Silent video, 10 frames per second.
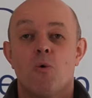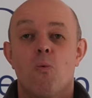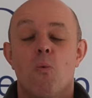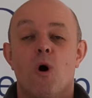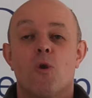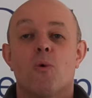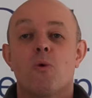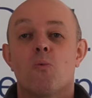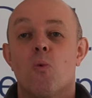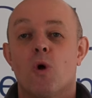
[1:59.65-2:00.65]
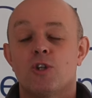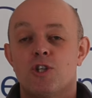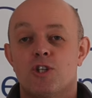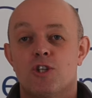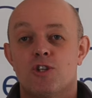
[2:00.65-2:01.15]
What we
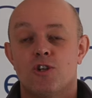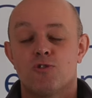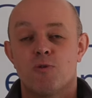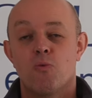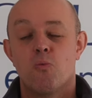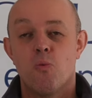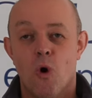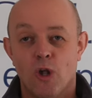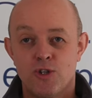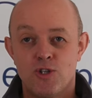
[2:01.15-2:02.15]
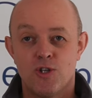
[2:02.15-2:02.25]
want you to do is we want